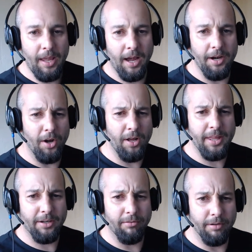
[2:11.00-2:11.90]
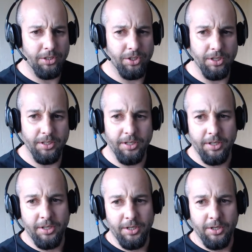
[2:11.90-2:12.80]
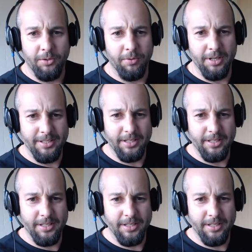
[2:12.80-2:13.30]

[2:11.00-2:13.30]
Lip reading: I know that Richard was